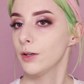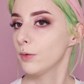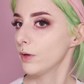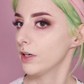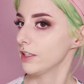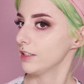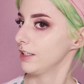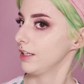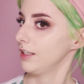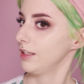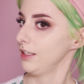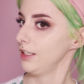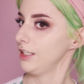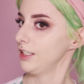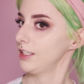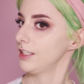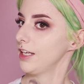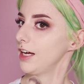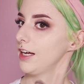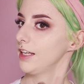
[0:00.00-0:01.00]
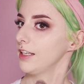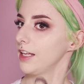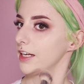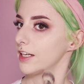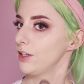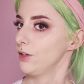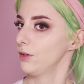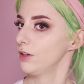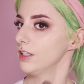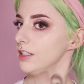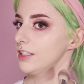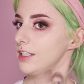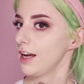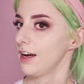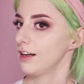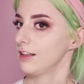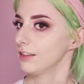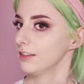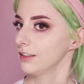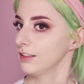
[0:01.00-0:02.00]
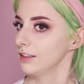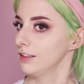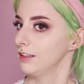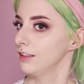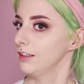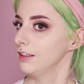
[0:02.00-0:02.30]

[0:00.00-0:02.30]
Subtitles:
Whereas on this side, like, you can tell